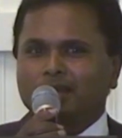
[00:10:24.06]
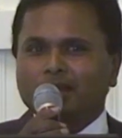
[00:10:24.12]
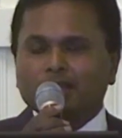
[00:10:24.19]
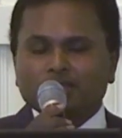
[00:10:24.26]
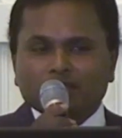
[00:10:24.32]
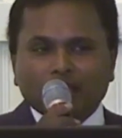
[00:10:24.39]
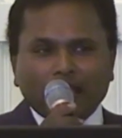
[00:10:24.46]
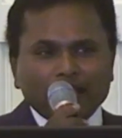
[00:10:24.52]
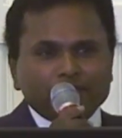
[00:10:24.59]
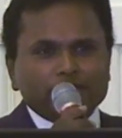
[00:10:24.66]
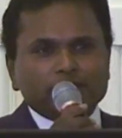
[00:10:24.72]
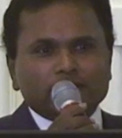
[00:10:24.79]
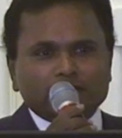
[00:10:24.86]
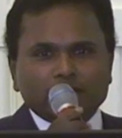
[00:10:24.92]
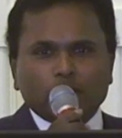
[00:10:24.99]
Because life
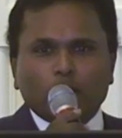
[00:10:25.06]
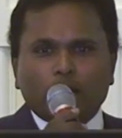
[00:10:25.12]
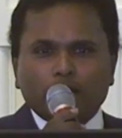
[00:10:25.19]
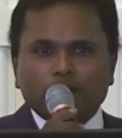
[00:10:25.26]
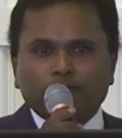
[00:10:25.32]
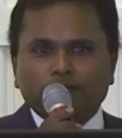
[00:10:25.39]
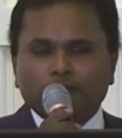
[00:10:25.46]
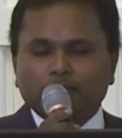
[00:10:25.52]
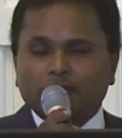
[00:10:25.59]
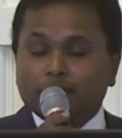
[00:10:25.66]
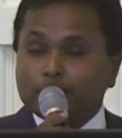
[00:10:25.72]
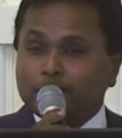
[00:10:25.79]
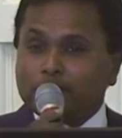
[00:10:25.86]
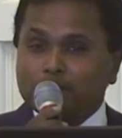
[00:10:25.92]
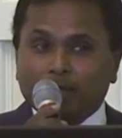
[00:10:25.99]
is such a wonderful
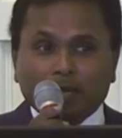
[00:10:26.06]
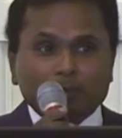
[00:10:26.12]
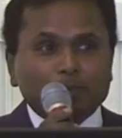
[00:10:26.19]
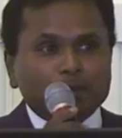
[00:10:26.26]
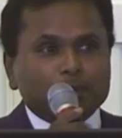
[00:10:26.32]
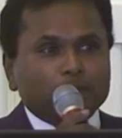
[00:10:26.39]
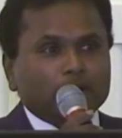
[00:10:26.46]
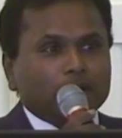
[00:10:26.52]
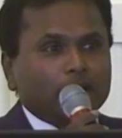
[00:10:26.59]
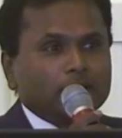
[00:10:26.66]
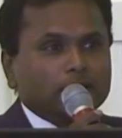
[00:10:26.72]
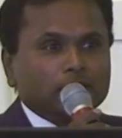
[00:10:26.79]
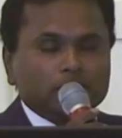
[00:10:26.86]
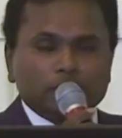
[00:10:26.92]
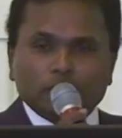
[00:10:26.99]
thing, but many people
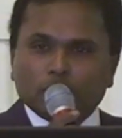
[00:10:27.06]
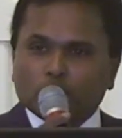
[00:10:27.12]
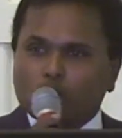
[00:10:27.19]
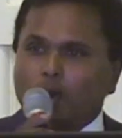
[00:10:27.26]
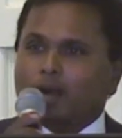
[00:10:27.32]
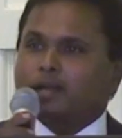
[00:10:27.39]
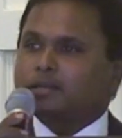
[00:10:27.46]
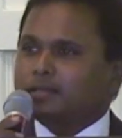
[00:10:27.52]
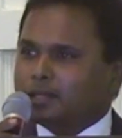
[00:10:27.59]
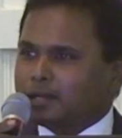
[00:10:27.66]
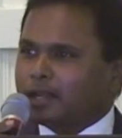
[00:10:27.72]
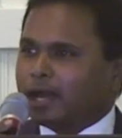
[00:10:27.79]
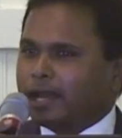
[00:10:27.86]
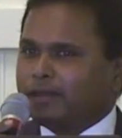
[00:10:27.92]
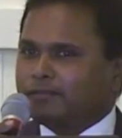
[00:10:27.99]
continue to squander that
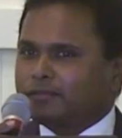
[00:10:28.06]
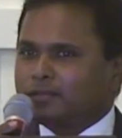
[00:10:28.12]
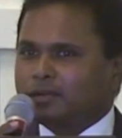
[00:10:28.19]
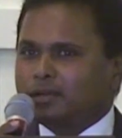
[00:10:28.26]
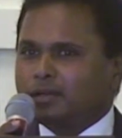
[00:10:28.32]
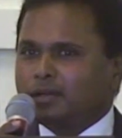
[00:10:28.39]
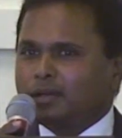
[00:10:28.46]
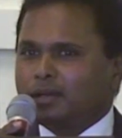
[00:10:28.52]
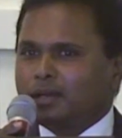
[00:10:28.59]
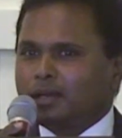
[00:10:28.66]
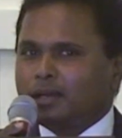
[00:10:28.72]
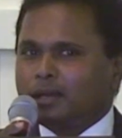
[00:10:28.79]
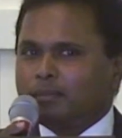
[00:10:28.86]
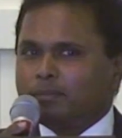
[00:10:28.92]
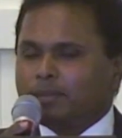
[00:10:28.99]
life
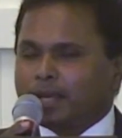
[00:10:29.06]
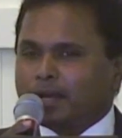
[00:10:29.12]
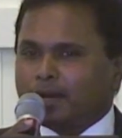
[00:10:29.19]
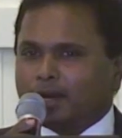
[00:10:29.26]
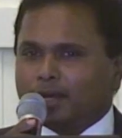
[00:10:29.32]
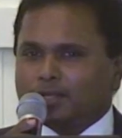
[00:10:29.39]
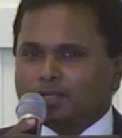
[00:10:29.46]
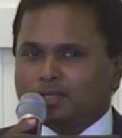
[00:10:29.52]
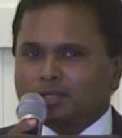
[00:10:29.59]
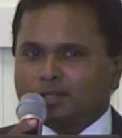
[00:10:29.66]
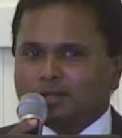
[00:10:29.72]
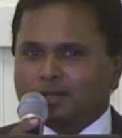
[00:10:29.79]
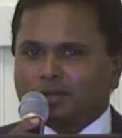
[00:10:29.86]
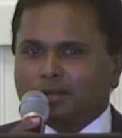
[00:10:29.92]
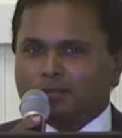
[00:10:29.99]
because
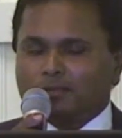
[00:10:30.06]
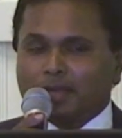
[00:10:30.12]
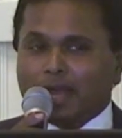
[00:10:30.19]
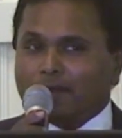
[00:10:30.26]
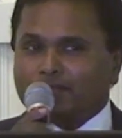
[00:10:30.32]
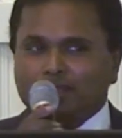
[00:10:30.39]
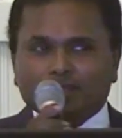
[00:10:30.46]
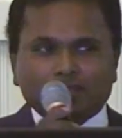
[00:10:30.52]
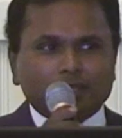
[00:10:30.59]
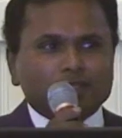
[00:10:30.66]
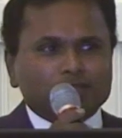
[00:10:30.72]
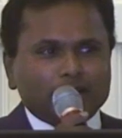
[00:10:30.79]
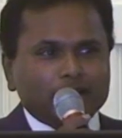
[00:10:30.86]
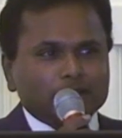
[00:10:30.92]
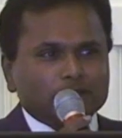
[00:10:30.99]
we have the
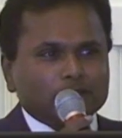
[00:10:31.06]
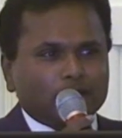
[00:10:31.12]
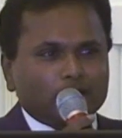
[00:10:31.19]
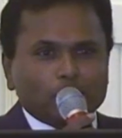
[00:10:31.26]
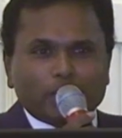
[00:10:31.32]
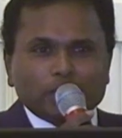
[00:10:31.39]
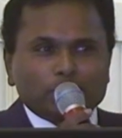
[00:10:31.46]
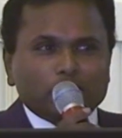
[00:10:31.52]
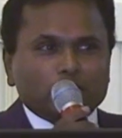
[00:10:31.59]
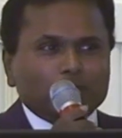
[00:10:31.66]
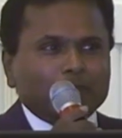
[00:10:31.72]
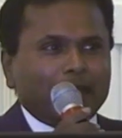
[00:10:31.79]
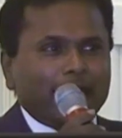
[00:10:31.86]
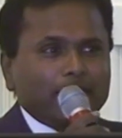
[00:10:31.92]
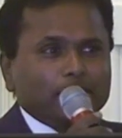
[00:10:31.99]
sixth sense. Otherwise, we
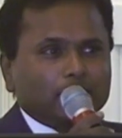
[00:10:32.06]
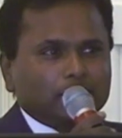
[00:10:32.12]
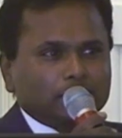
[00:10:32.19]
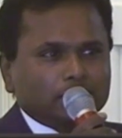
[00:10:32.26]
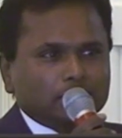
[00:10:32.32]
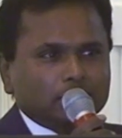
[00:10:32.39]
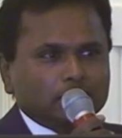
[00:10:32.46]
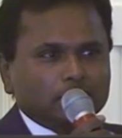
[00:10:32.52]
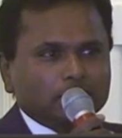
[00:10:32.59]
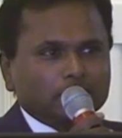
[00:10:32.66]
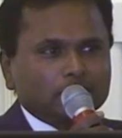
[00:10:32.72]
could be animals.